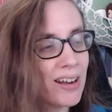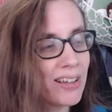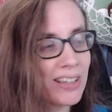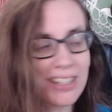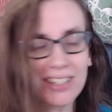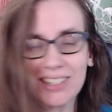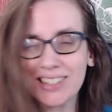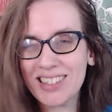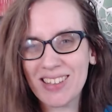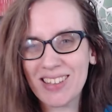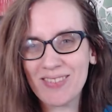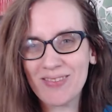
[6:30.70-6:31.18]

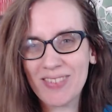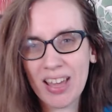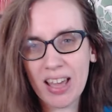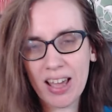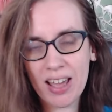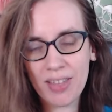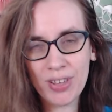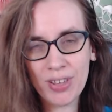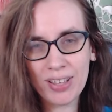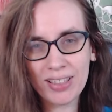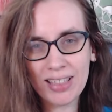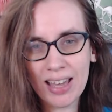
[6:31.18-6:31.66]
Gear someday. I
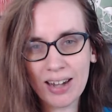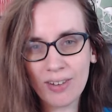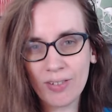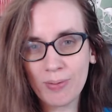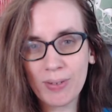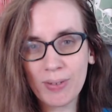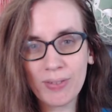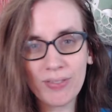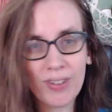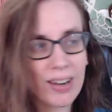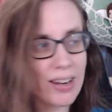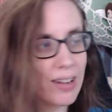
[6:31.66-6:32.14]
think that it would
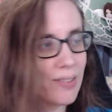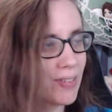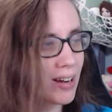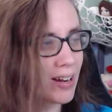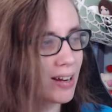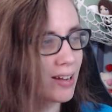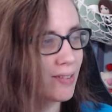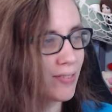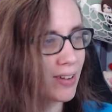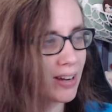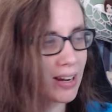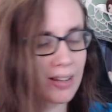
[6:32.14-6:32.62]
be very,
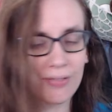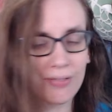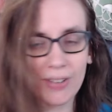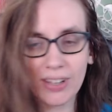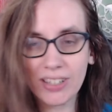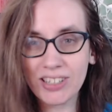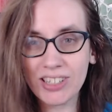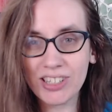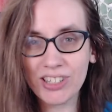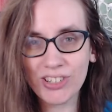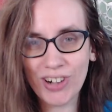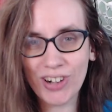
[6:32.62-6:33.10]
very, very
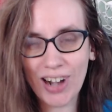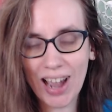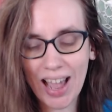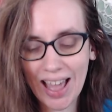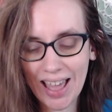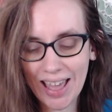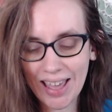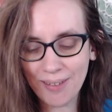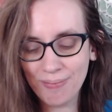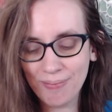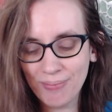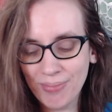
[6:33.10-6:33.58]
fun to
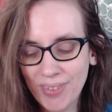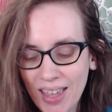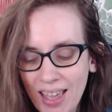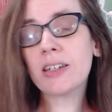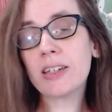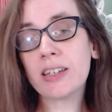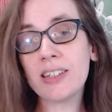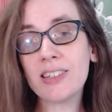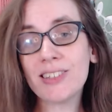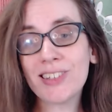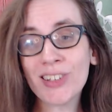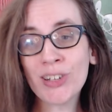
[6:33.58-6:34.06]
try.
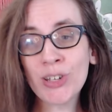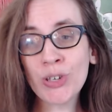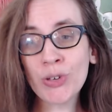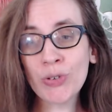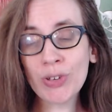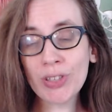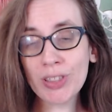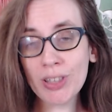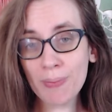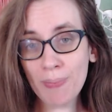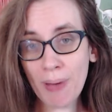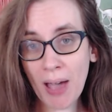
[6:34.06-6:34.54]

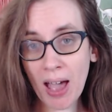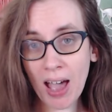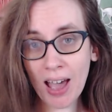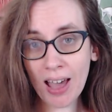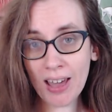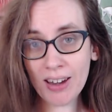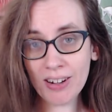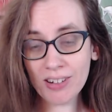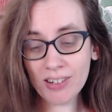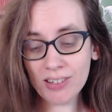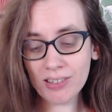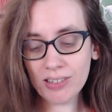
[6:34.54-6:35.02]
Continuing the
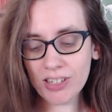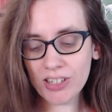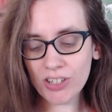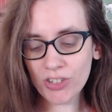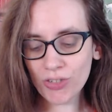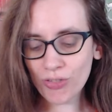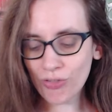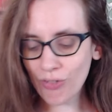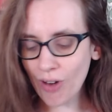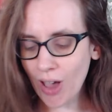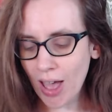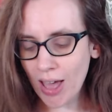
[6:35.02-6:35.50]
pattern and
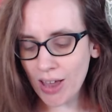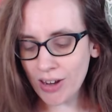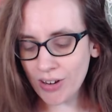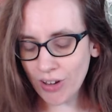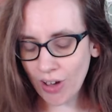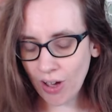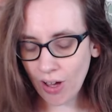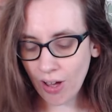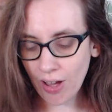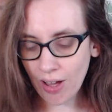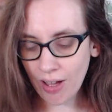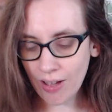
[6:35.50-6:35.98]
trend
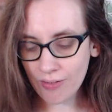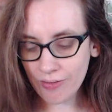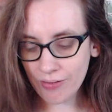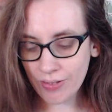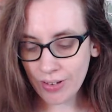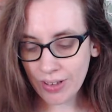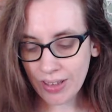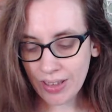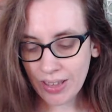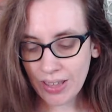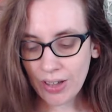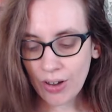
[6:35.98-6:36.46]
of
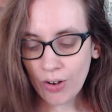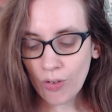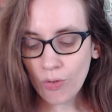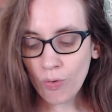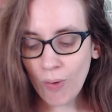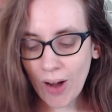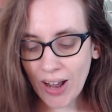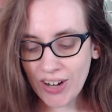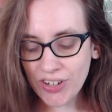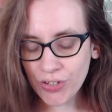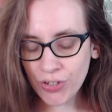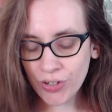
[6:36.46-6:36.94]

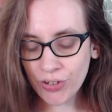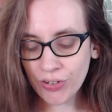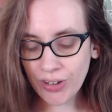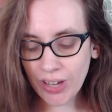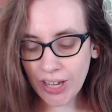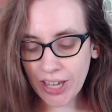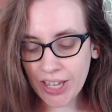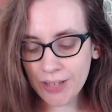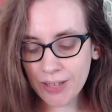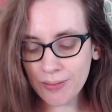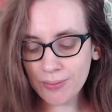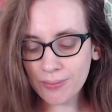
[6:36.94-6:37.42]
retro
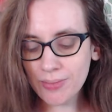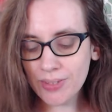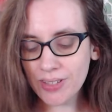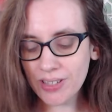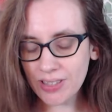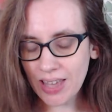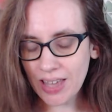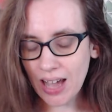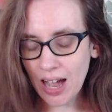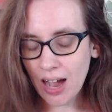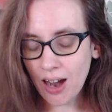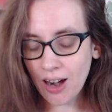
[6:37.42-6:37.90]
games
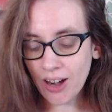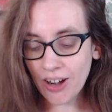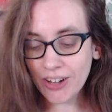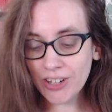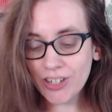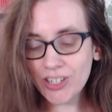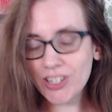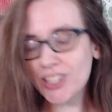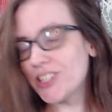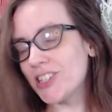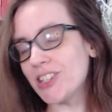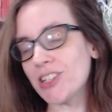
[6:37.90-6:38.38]
that are in
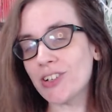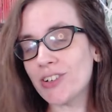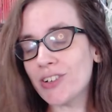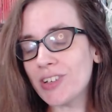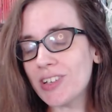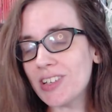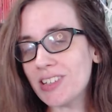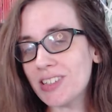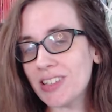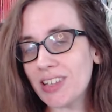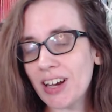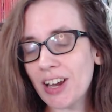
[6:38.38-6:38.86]
a
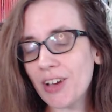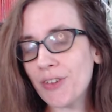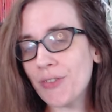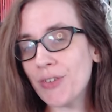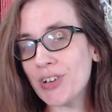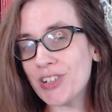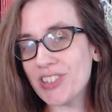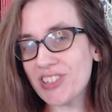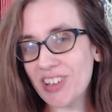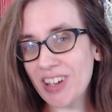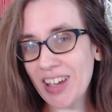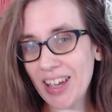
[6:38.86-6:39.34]
series that I
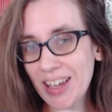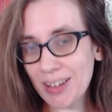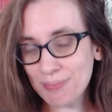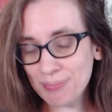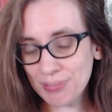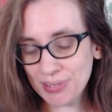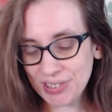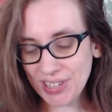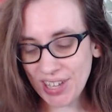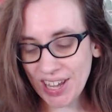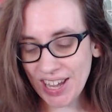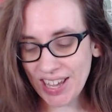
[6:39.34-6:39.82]
wish I had
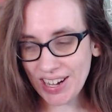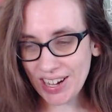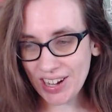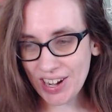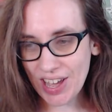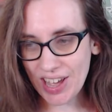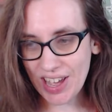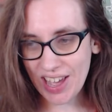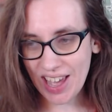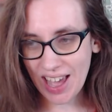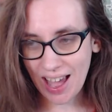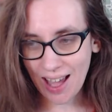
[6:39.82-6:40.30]
played and
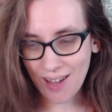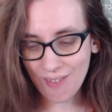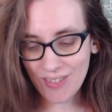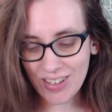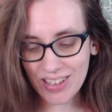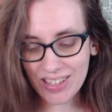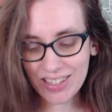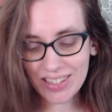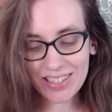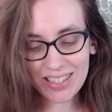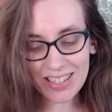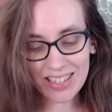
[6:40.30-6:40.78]
I
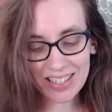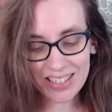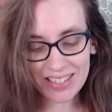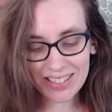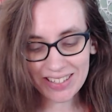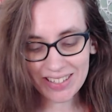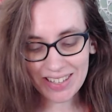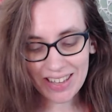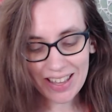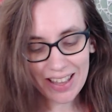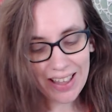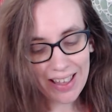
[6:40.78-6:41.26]
haven't
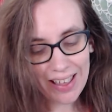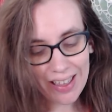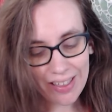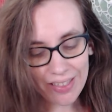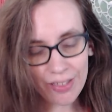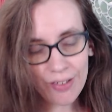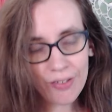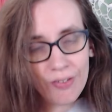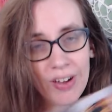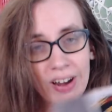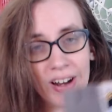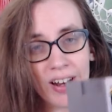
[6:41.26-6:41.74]
is
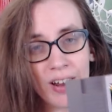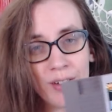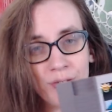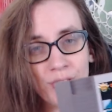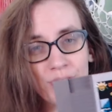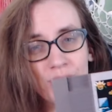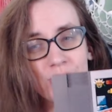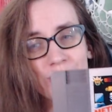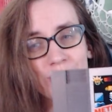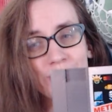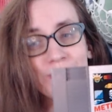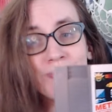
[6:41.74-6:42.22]
the very
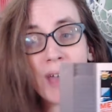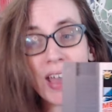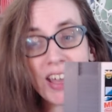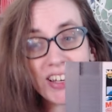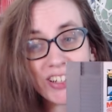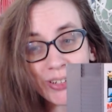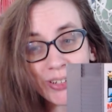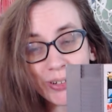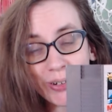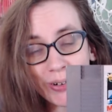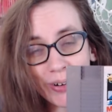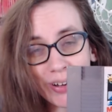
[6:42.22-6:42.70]
first
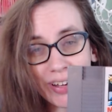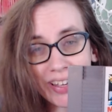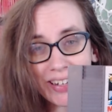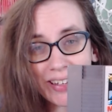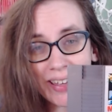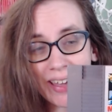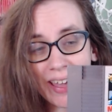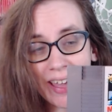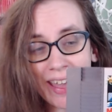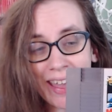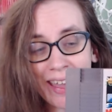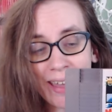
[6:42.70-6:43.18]
Metroid
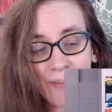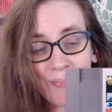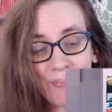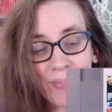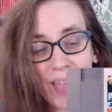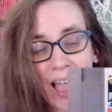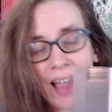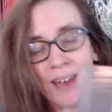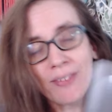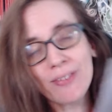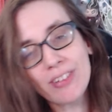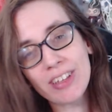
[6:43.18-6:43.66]
game.
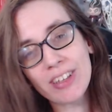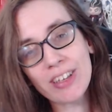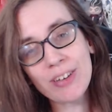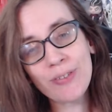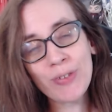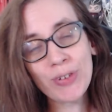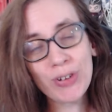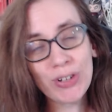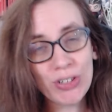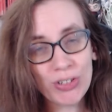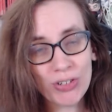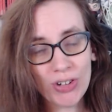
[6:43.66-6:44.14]
I really
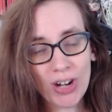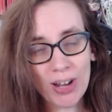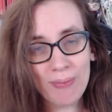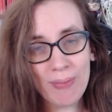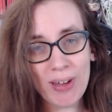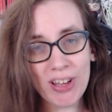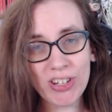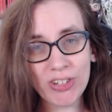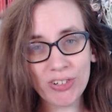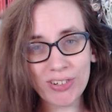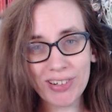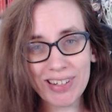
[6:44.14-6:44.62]
want to try
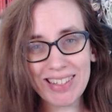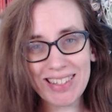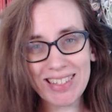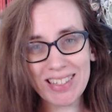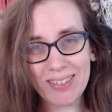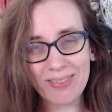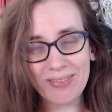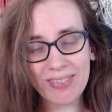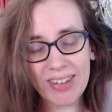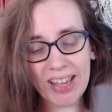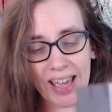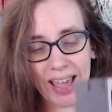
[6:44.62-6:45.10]
Metroid
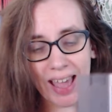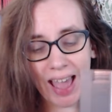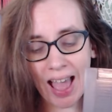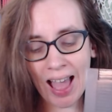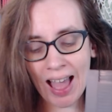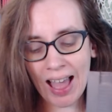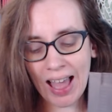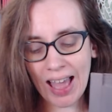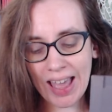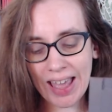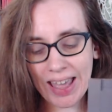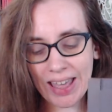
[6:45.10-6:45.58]
someday.
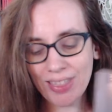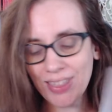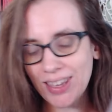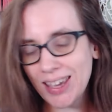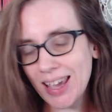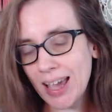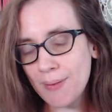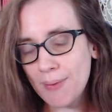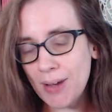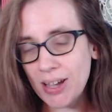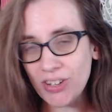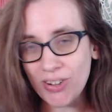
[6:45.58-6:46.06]
I think
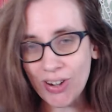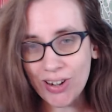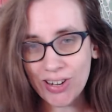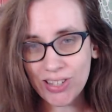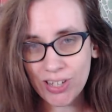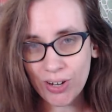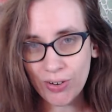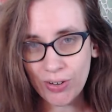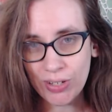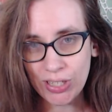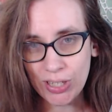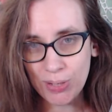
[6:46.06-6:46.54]
I might try to
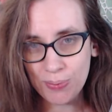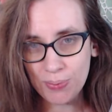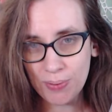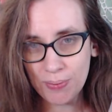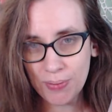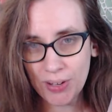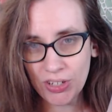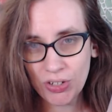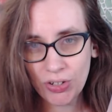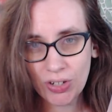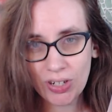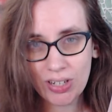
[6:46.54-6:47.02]
start with Super
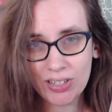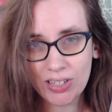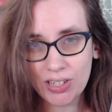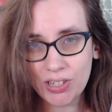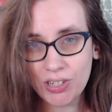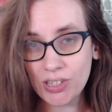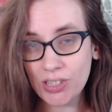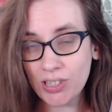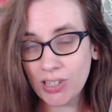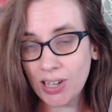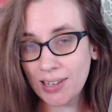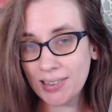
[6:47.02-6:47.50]
Metroid because I
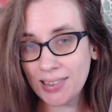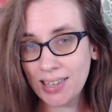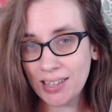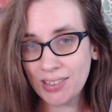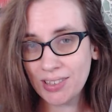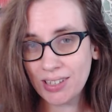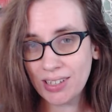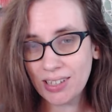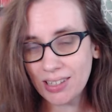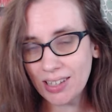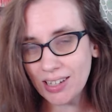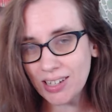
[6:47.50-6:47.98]
just got that in
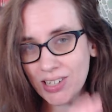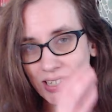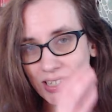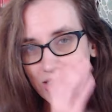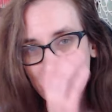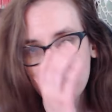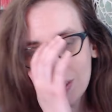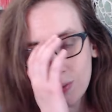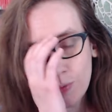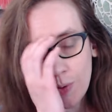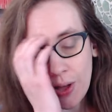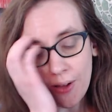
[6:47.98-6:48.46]
the collection
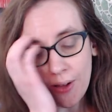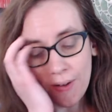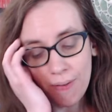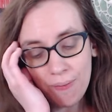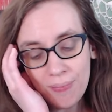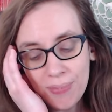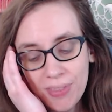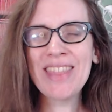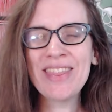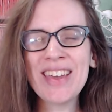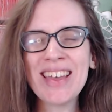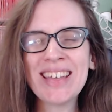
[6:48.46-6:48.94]
as well.
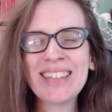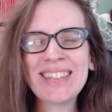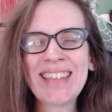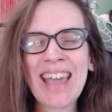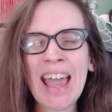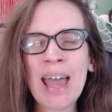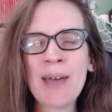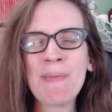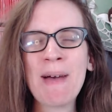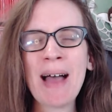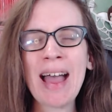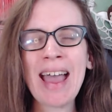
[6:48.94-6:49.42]
This
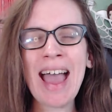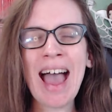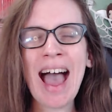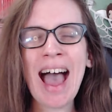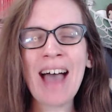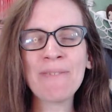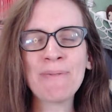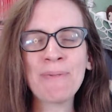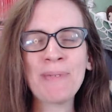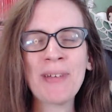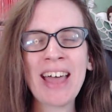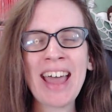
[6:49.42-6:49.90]
game I
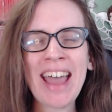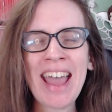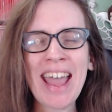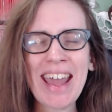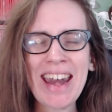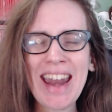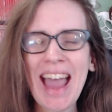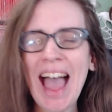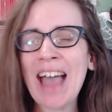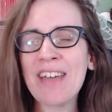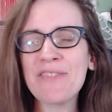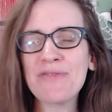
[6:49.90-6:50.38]
have
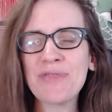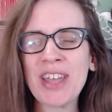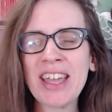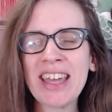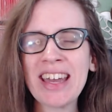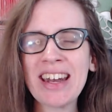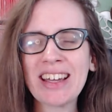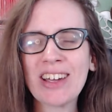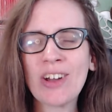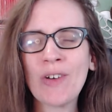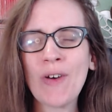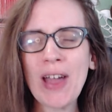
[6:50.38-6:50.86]
played. I played
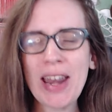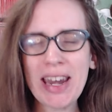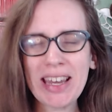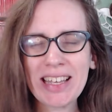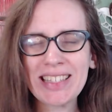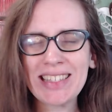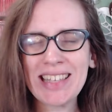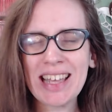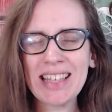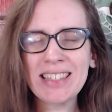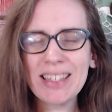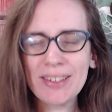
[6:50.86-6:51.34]
it quite
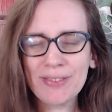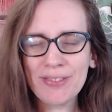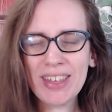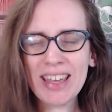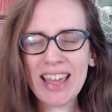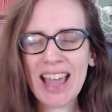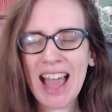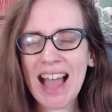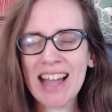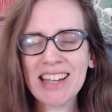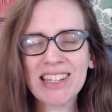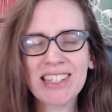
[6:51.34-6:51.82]
extensively
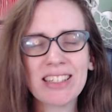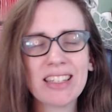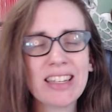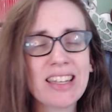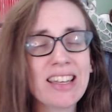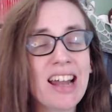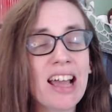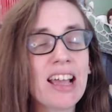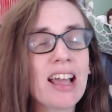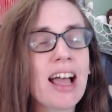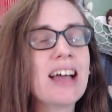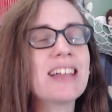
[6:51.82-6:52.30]
actually,
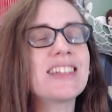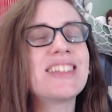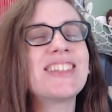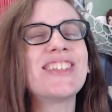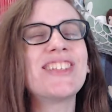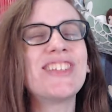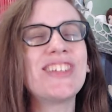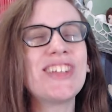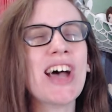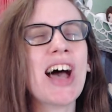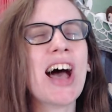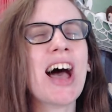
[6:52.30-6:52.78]
and I got
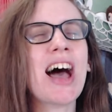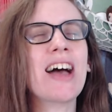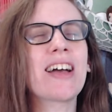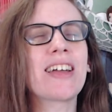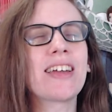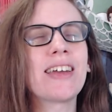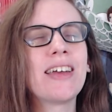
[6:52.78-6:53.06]
stuck.